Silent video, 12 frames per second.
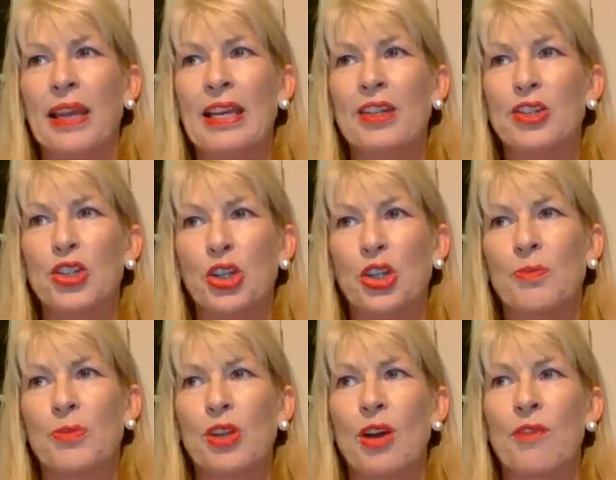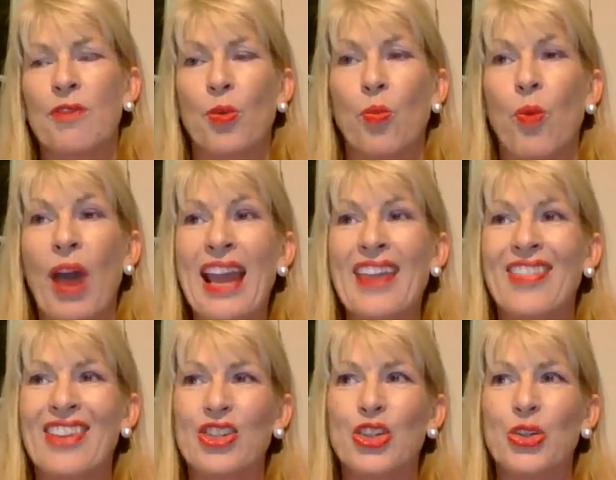in terms of the
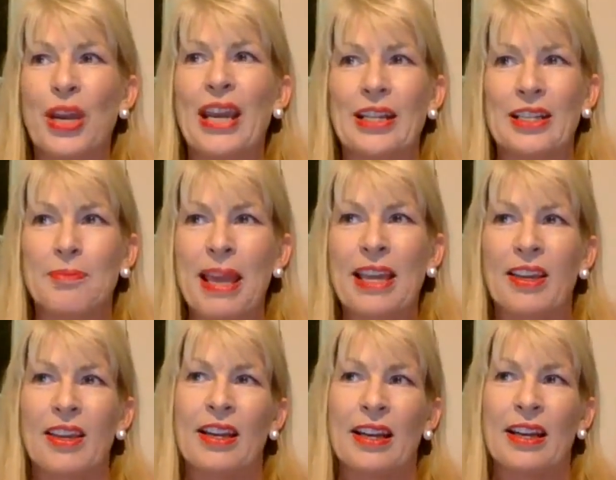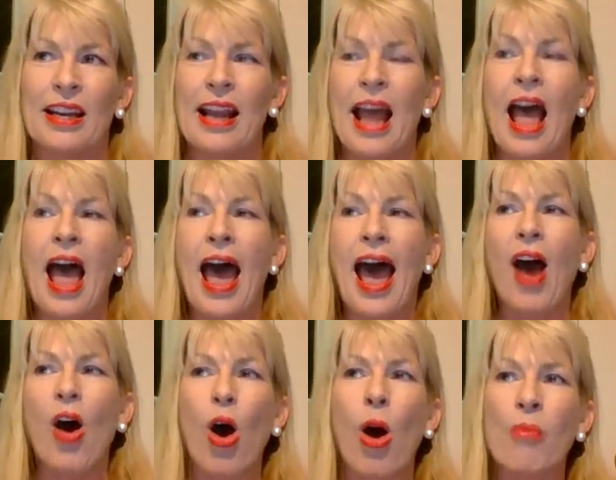way that you edit, make in
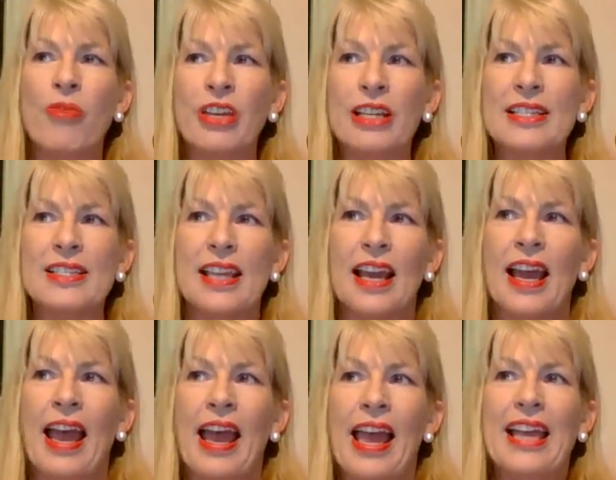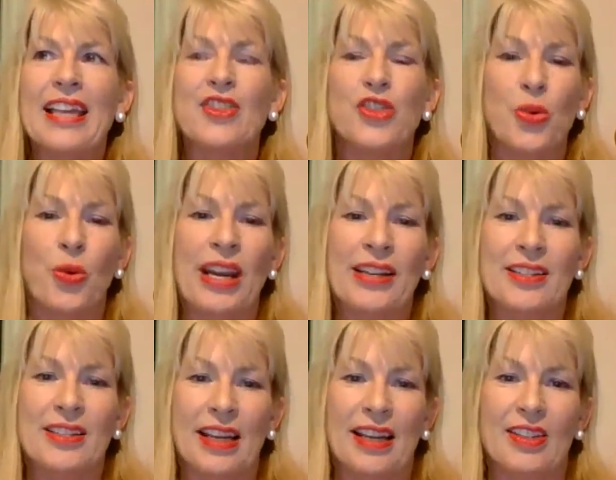how obvious is your
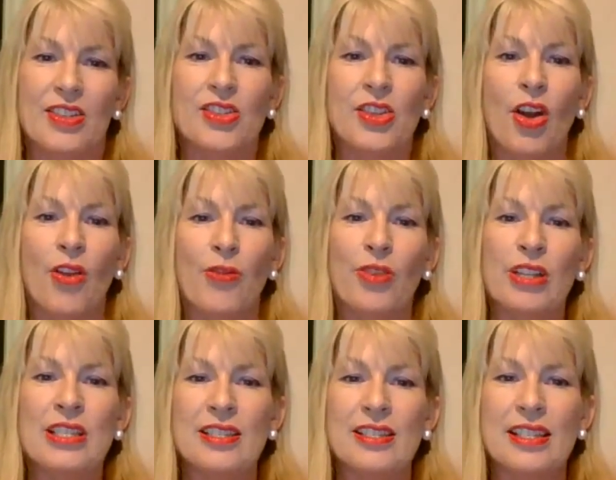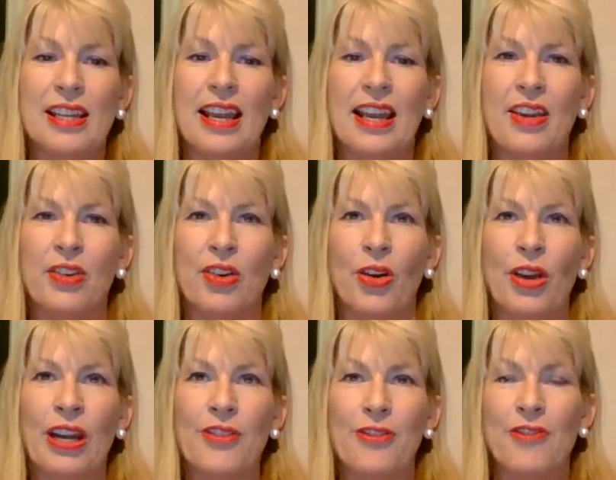editing. So, for instance, you know,
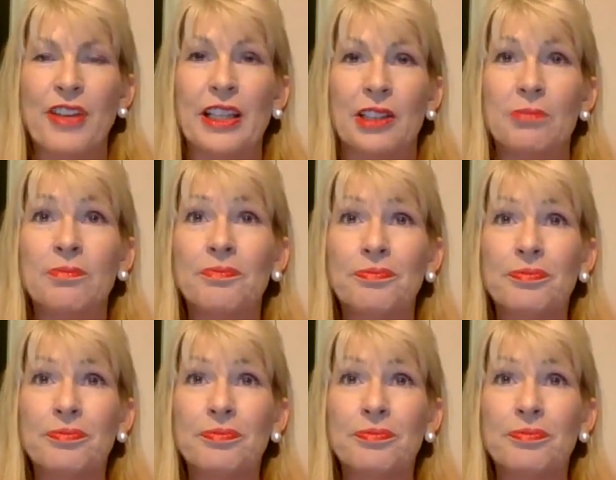in a film,